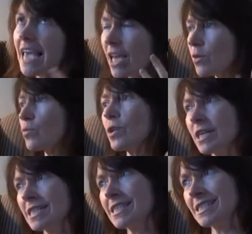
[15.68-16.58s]
it
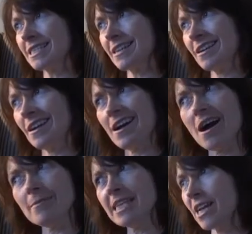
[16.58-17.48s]
was.
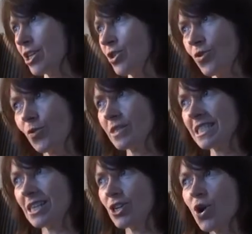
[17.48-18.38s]
I'm telling you, there
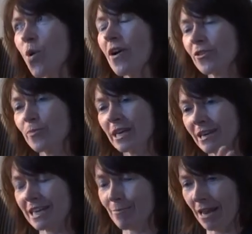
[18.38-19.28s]
was no other
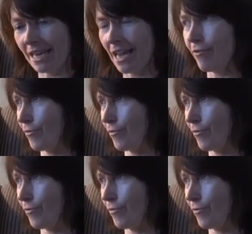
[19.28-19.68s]
period in my life